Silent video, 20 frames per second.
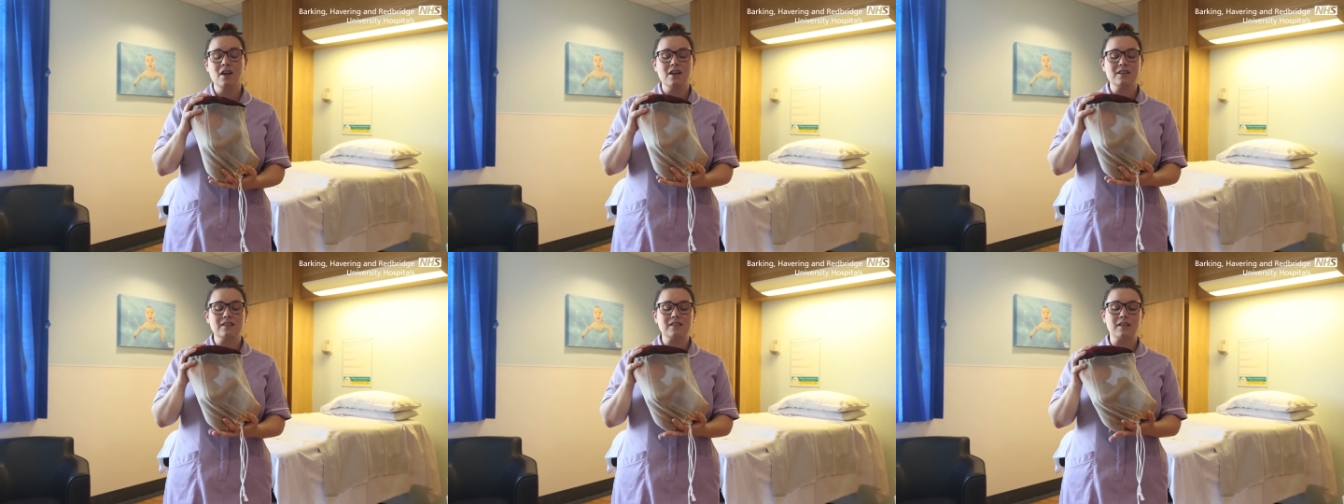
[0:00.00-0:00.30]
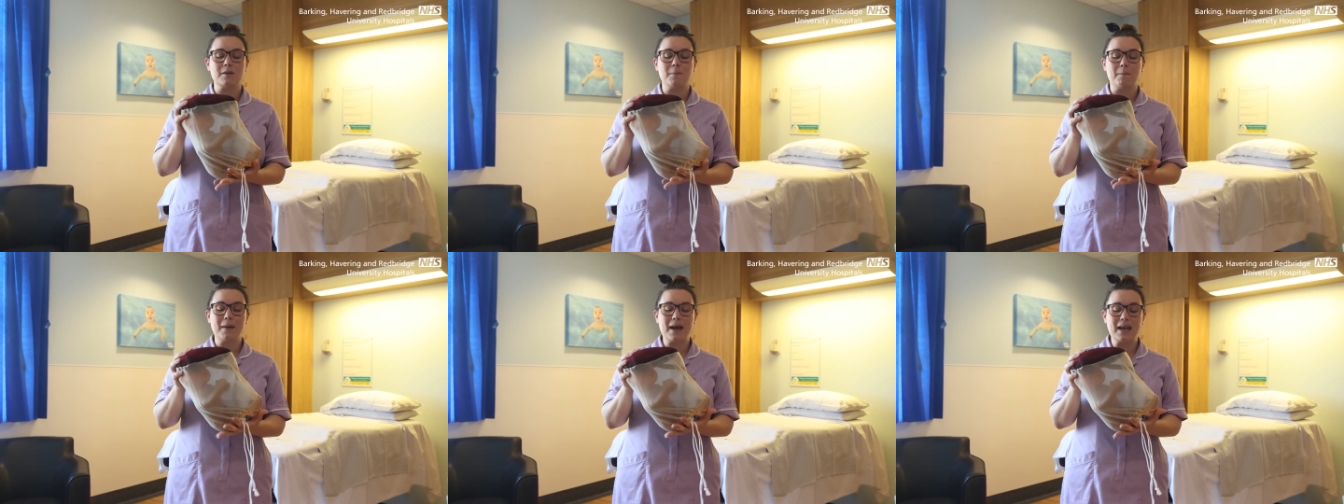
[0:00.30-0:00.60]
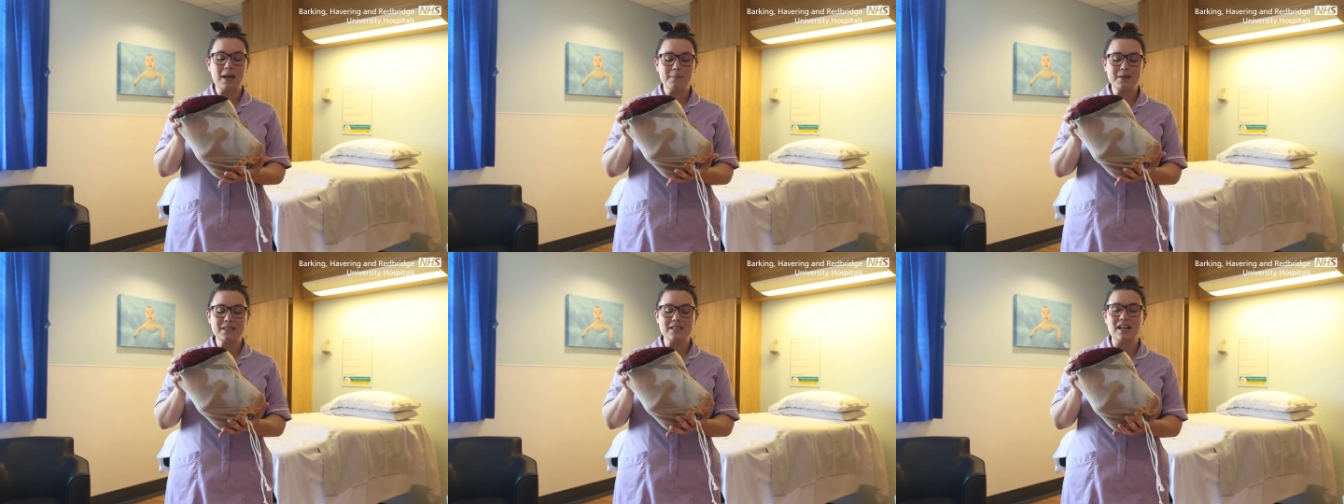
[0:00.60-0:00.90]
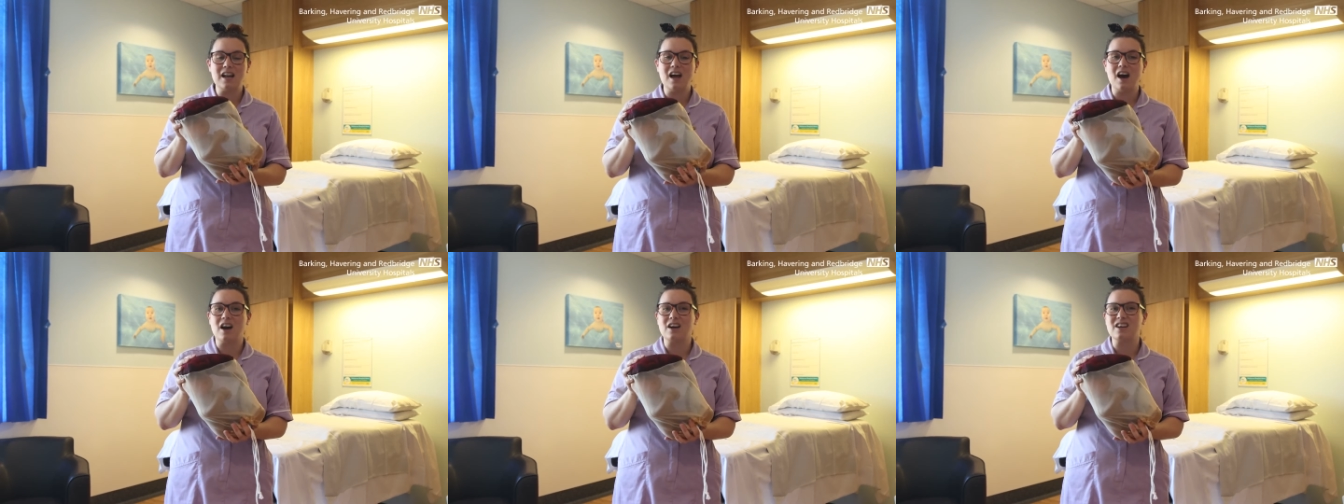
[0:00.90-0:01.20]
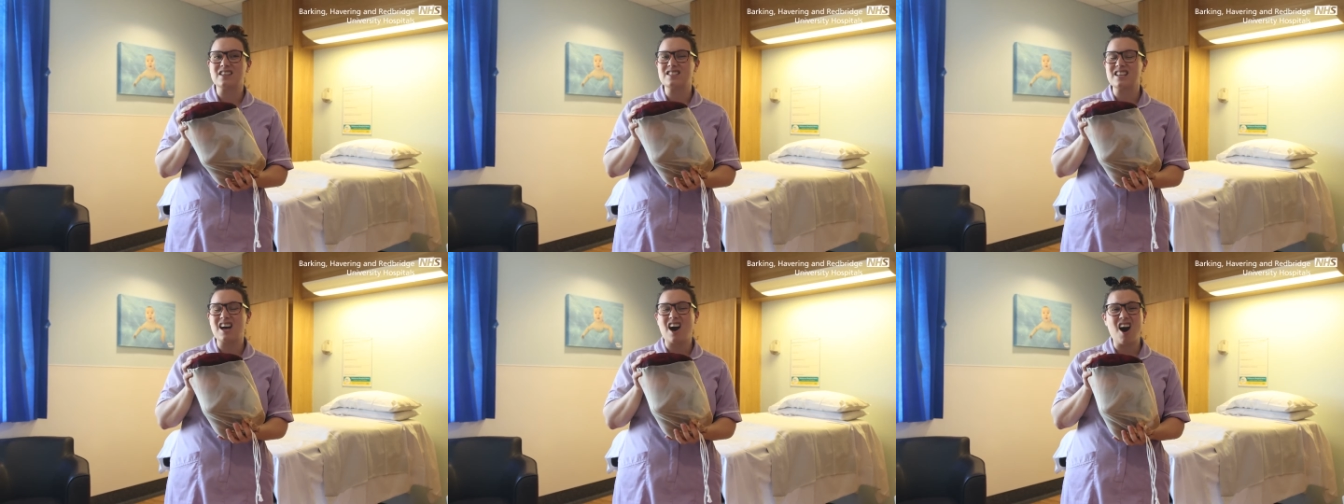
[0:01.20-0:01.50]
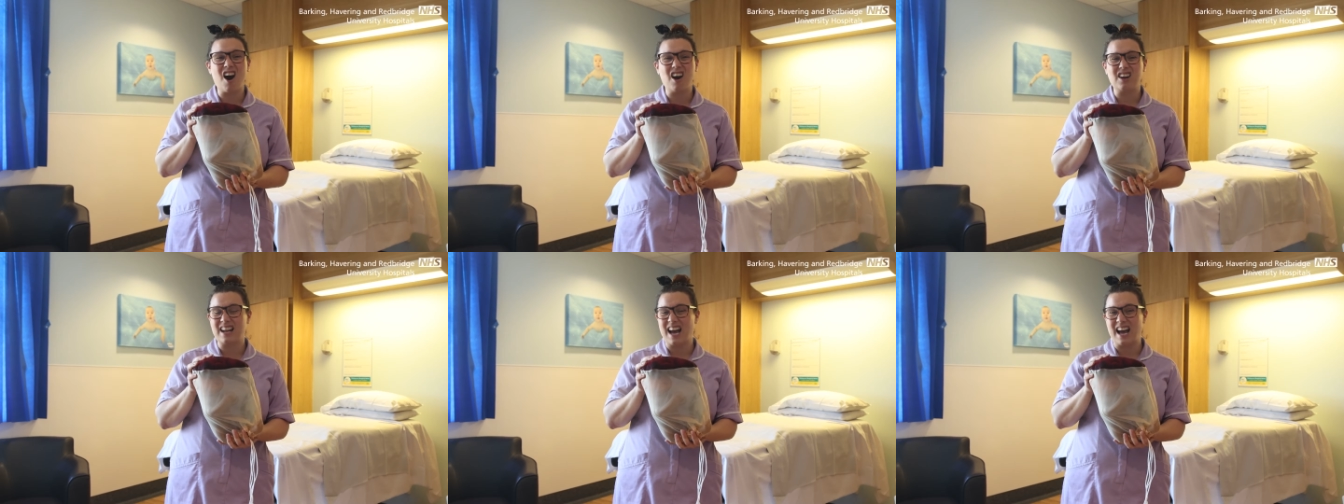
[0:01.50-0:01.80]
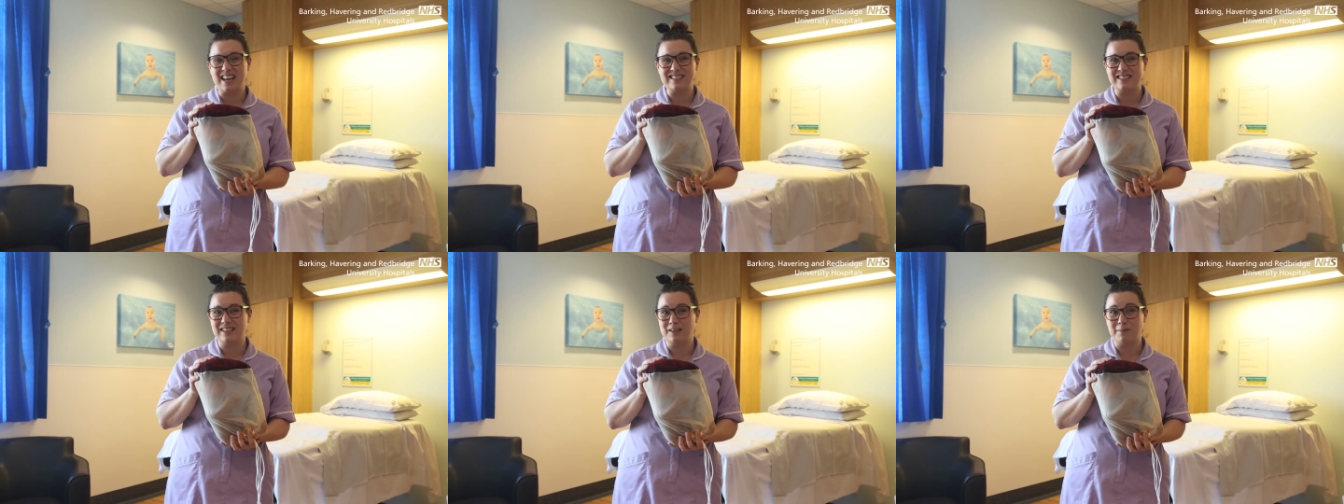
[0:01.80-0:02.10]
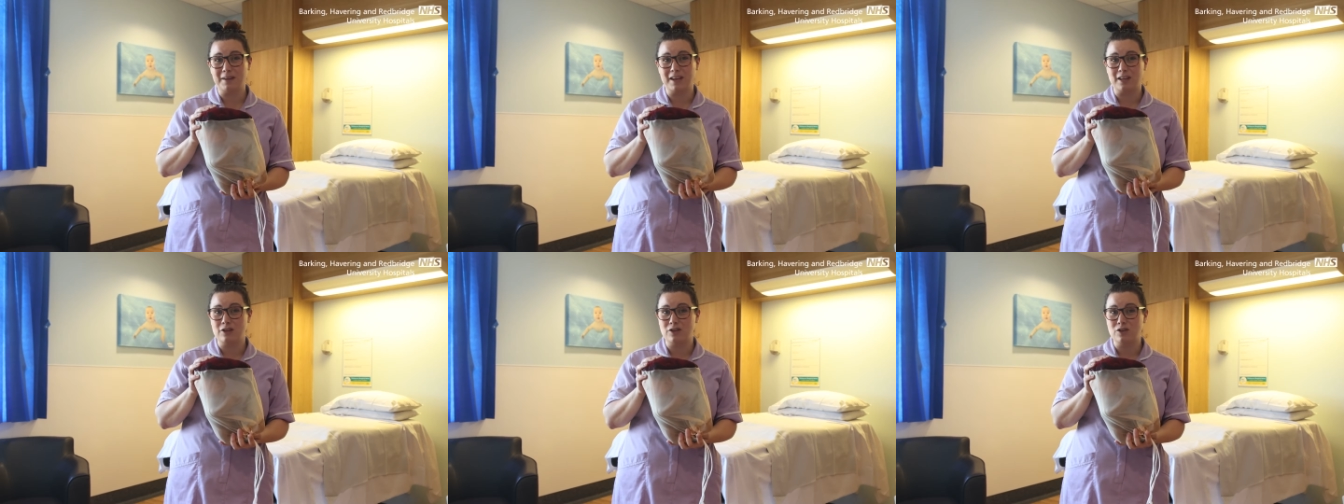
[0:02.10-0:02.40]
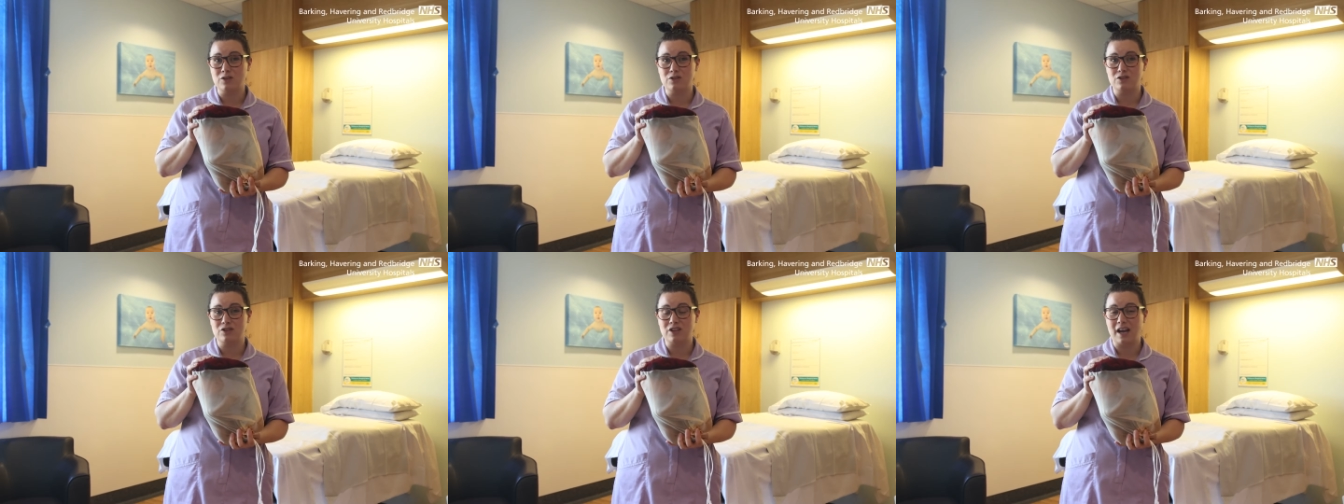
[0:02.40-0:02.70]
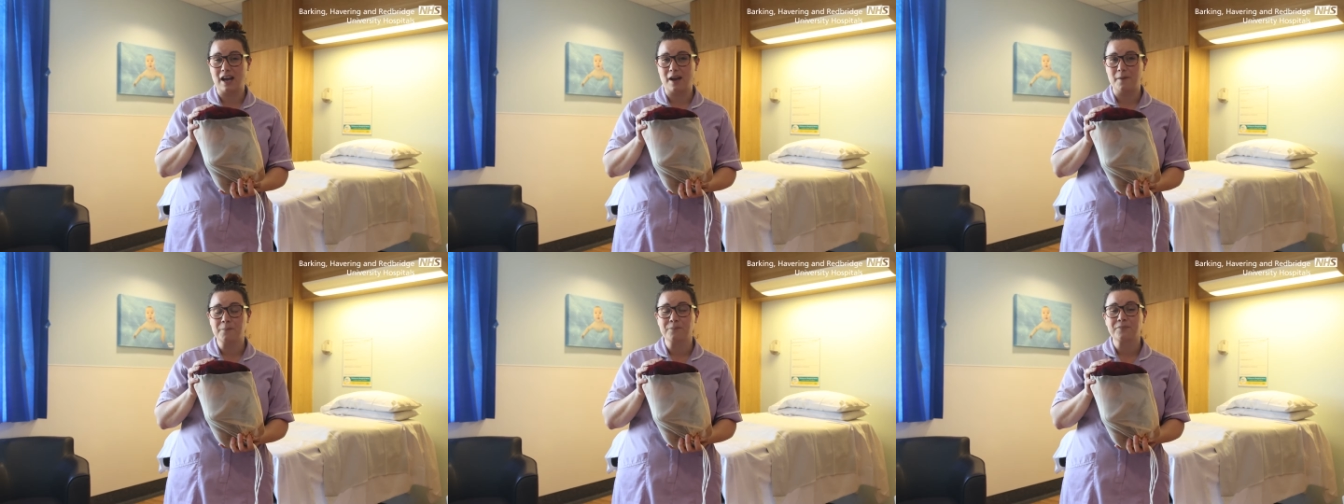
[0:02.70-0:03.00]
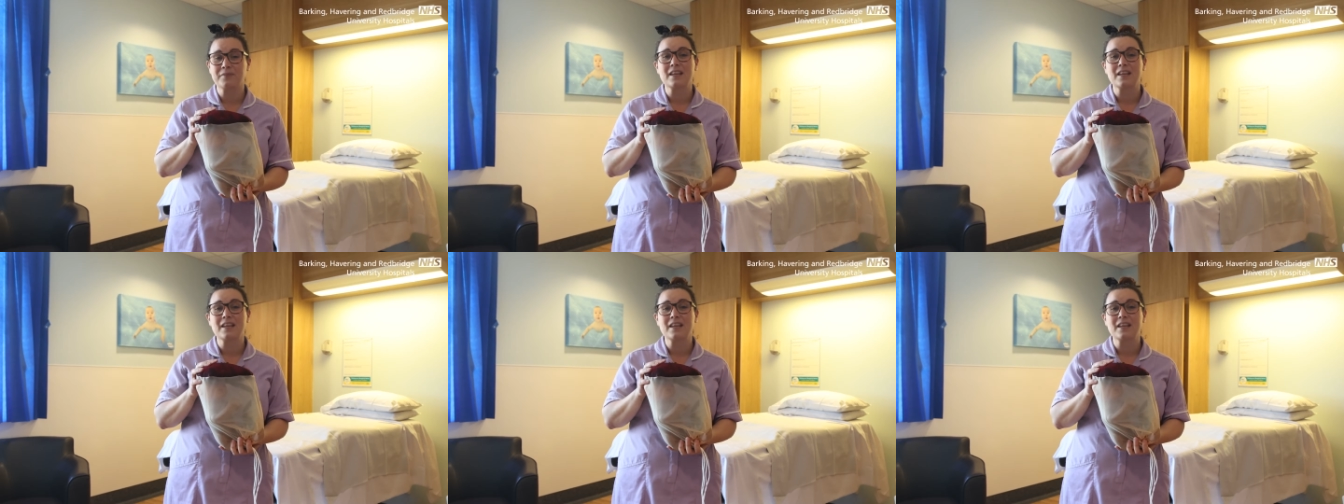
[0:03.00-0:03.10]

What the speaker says: So the baby's lungs aren't actually being used yet.